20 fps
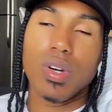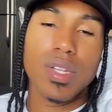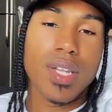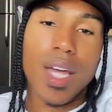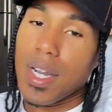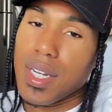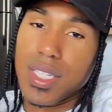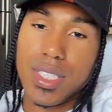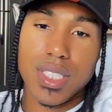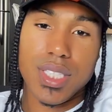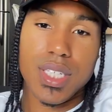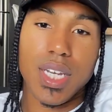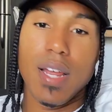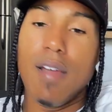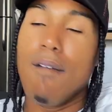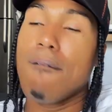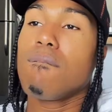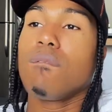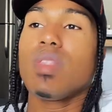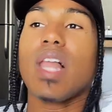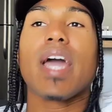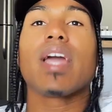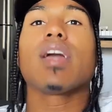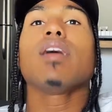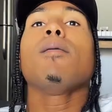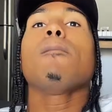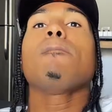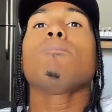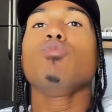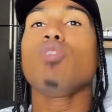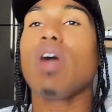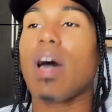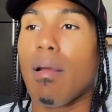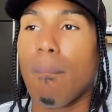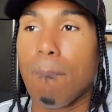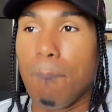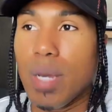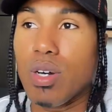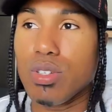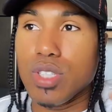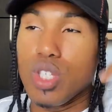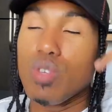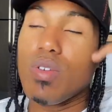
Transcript: I wasn't born doing none of this shit. Like,